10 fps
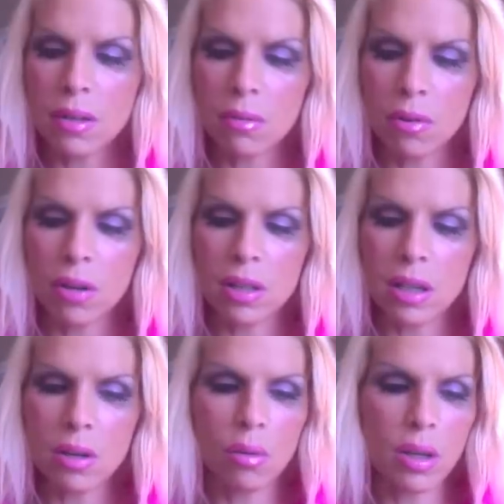some
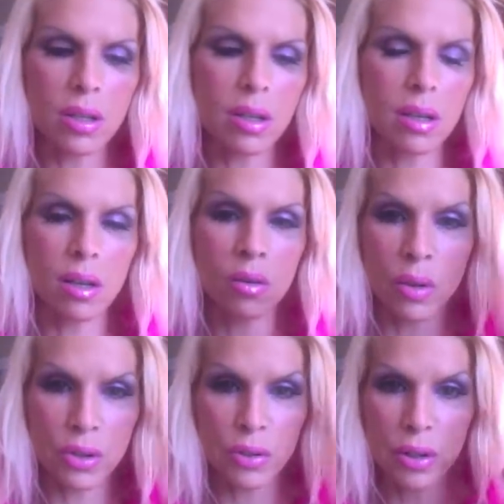crazy noise that
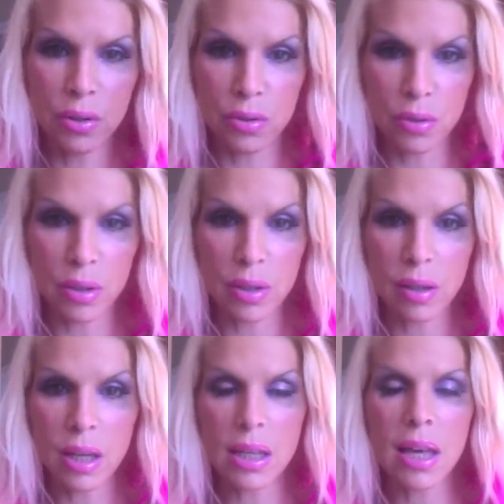annoys your ears or anything
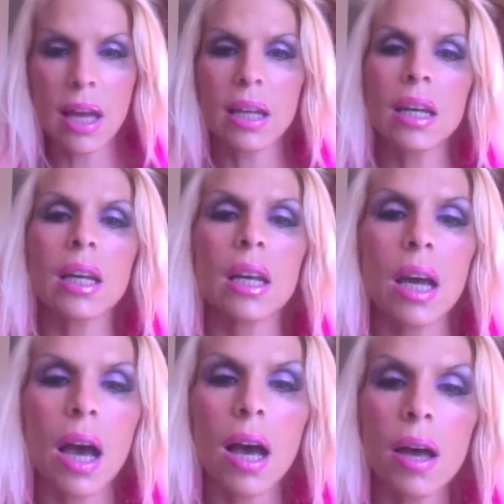like that.
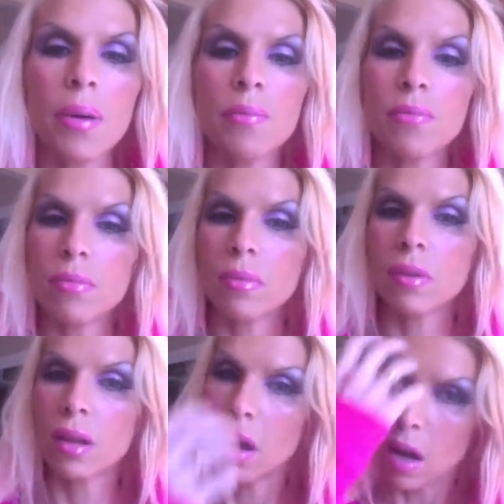Um,
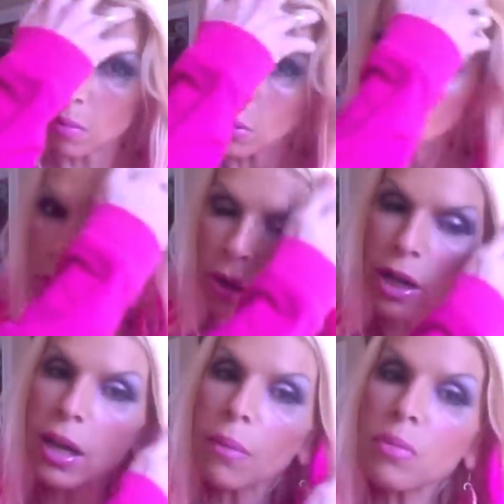I'm going to
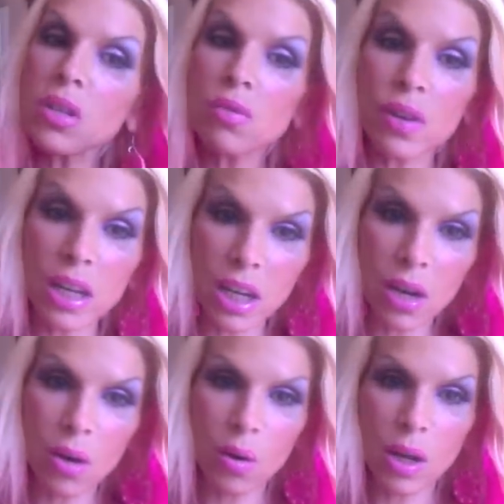break up this
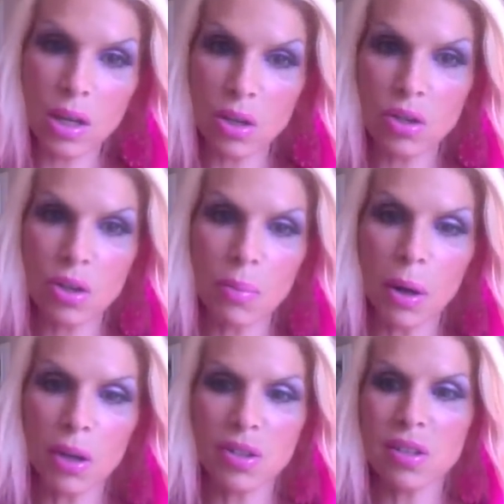video into two
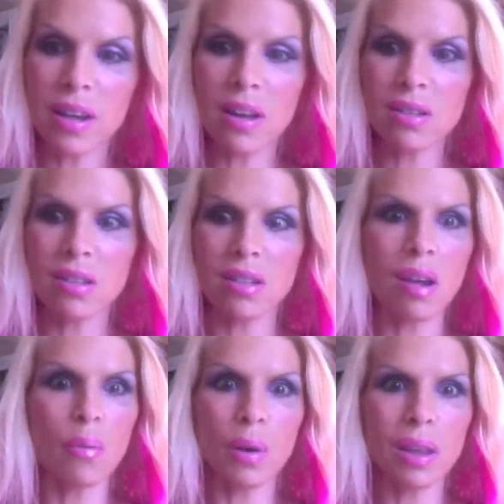parts now since
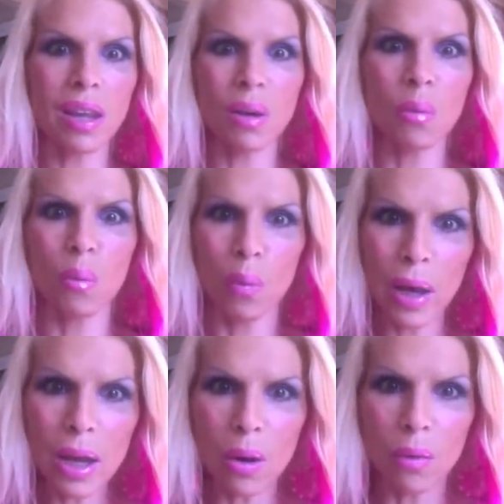I went like
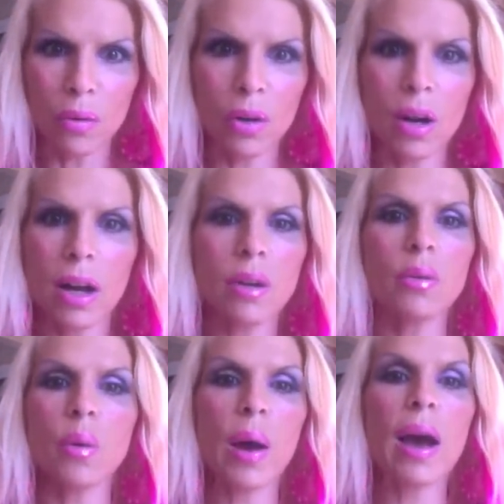way over. I don't
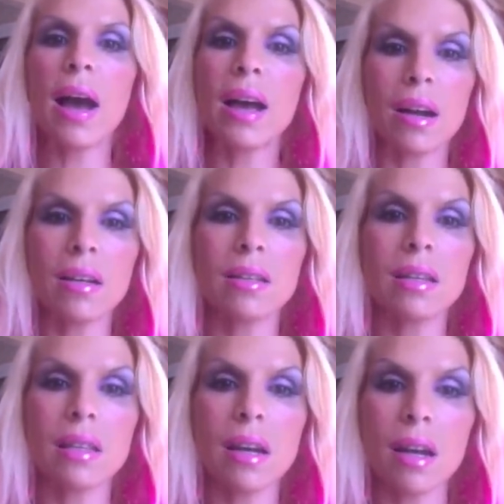know how. I
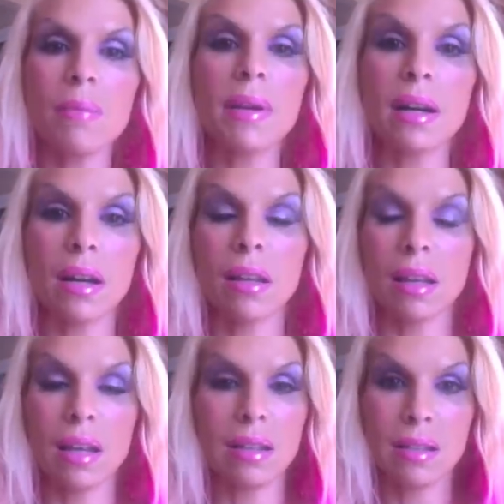honestly thought I'd be done in
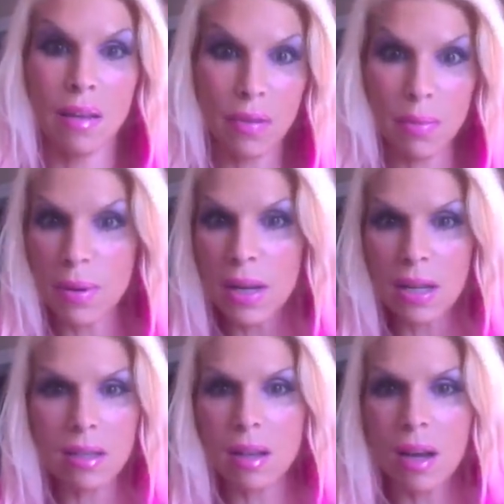like seven
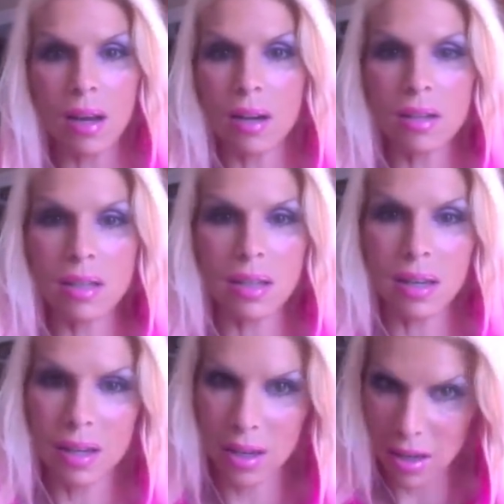minutes. I honestly
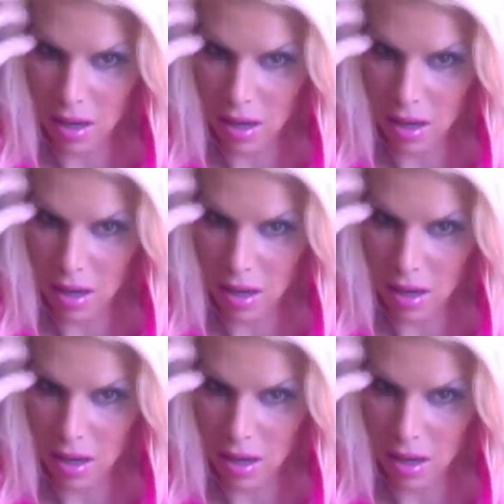did. And